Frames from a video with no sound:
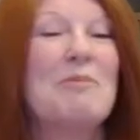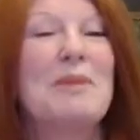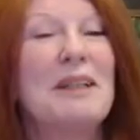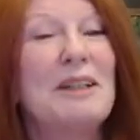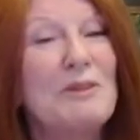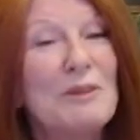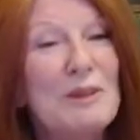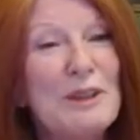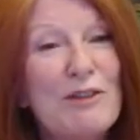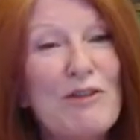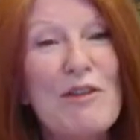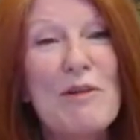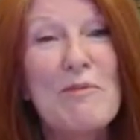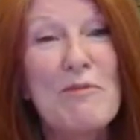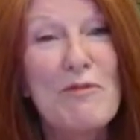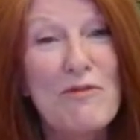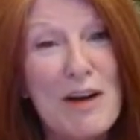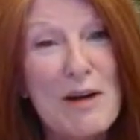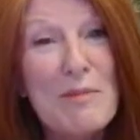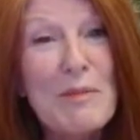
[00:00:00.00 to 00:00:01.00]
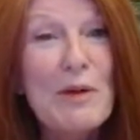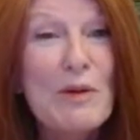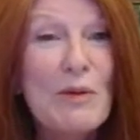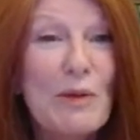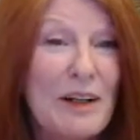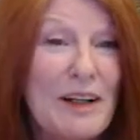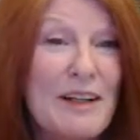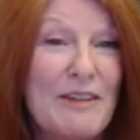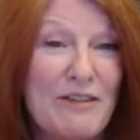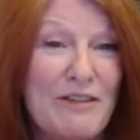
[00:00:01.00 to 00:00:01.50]
but it was from
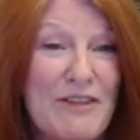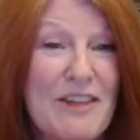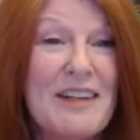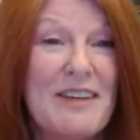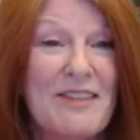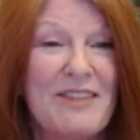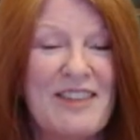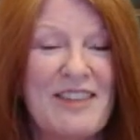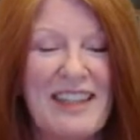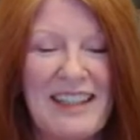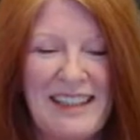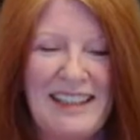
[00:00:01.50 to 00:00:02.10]
February 5th.